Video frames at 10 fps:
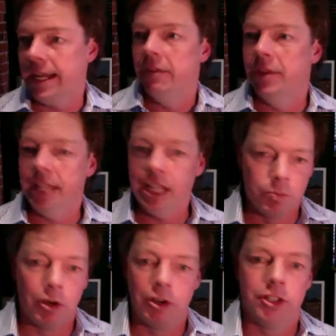it, with
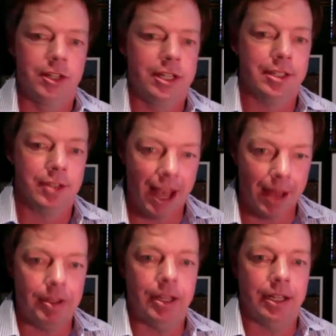each person, he's
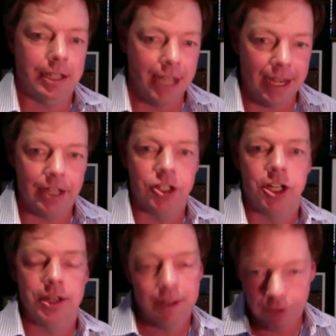happy and engaged
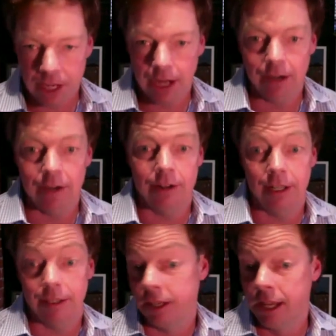and never tired.
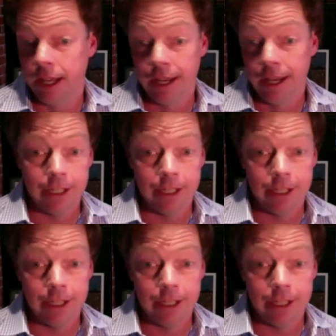And you